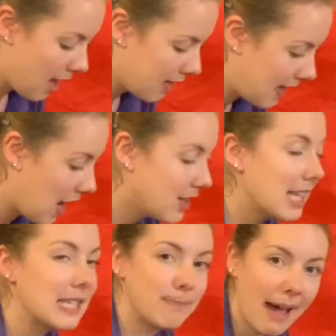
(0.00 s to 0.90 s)
There's
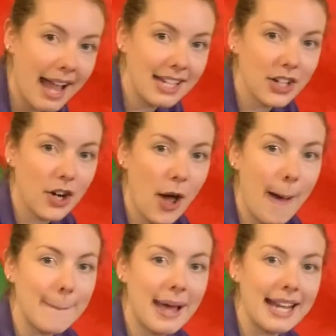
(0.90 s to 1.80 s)
a spider
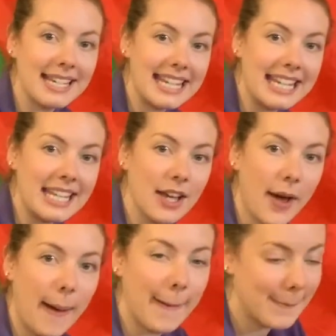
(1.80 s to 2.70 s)
on my knee,
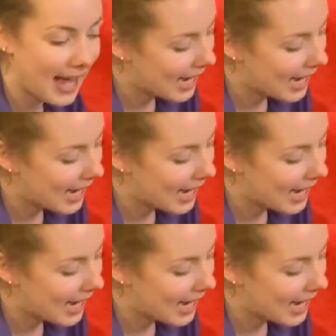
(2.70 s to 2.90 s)
on my